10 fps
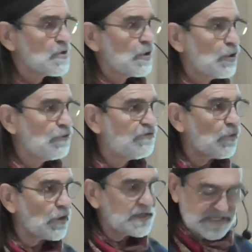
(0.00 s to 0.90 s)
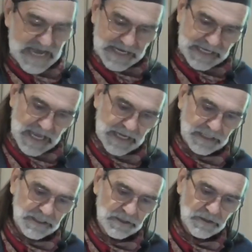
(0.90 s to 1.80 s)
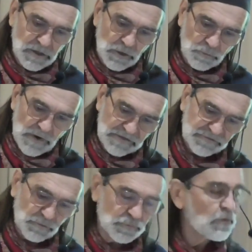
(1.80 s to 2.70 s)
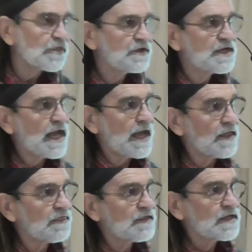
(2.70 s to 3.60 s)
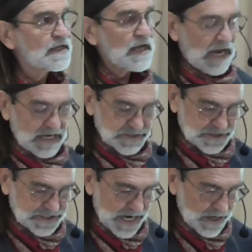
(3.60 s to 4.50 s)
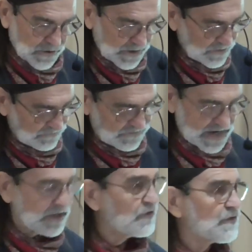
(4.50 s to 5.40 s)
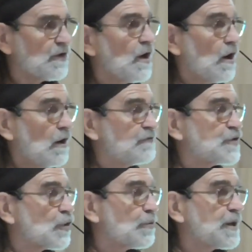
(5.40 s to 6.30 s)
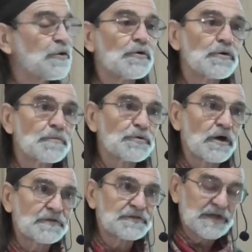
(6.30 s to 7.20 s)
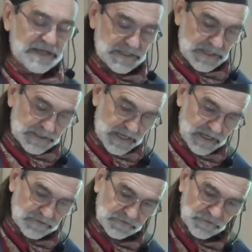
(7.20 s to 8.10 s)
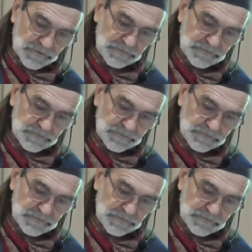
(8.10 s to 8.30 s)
who for a decade wrestled with death and stared in the face of terminal prostate cancer.